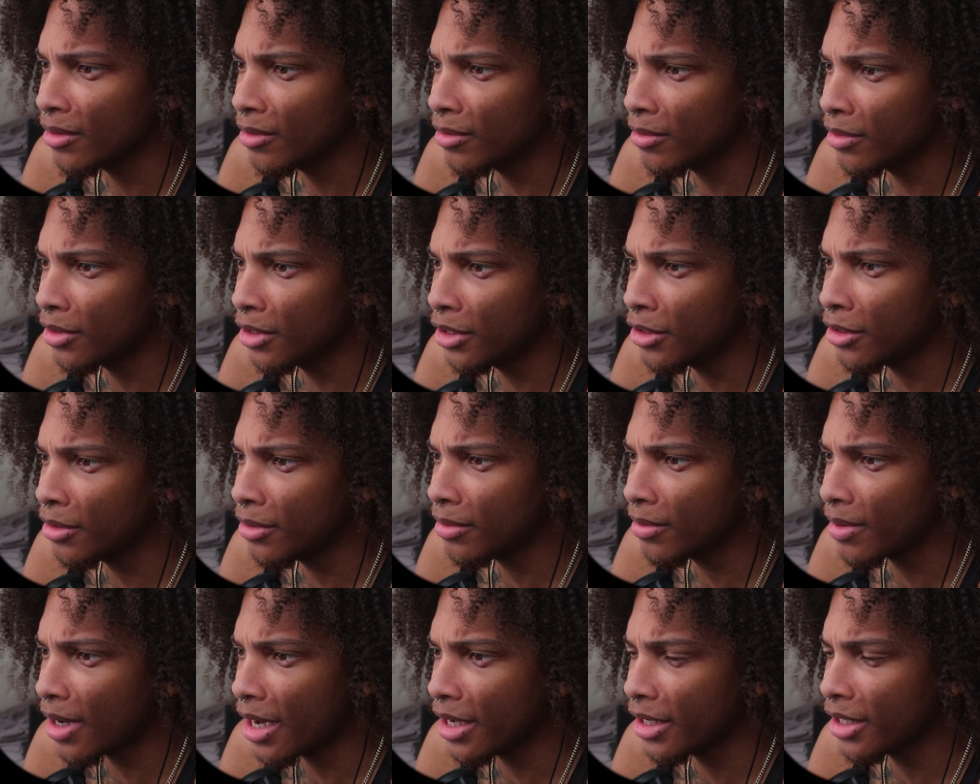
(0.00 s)

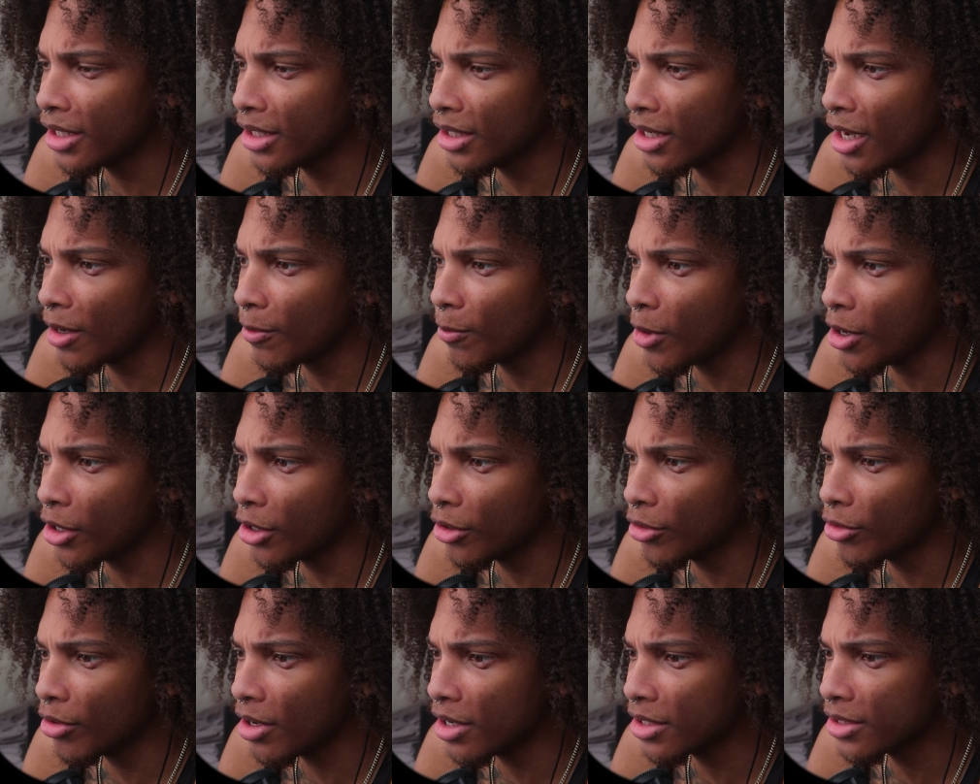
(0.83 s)
Well, I cannot walk
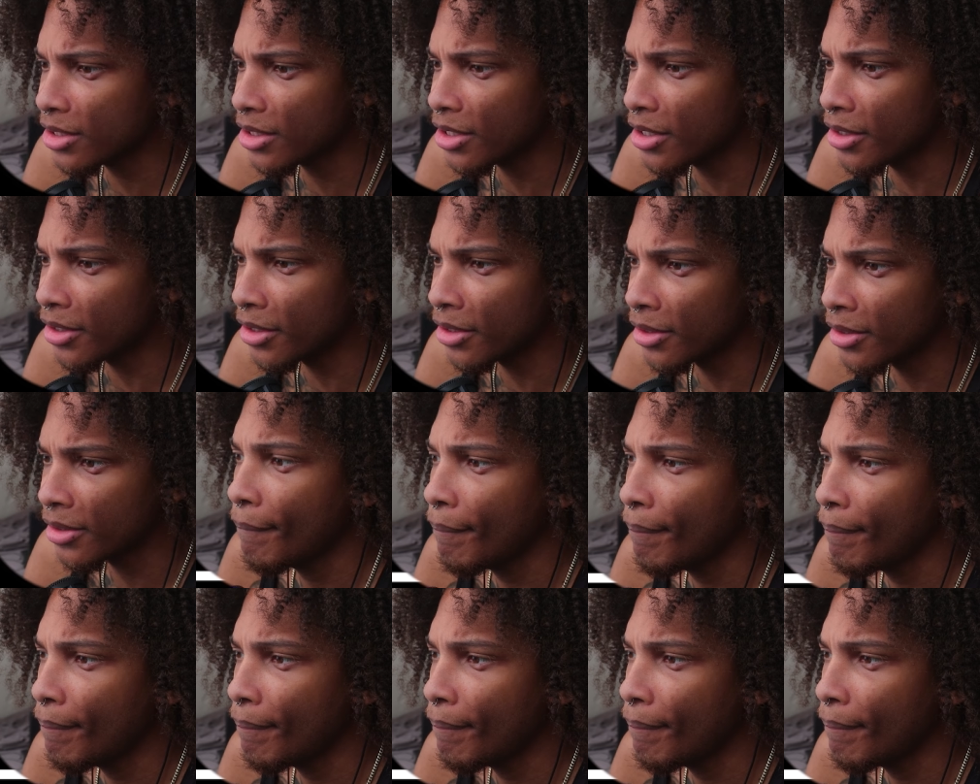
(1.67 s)
across there.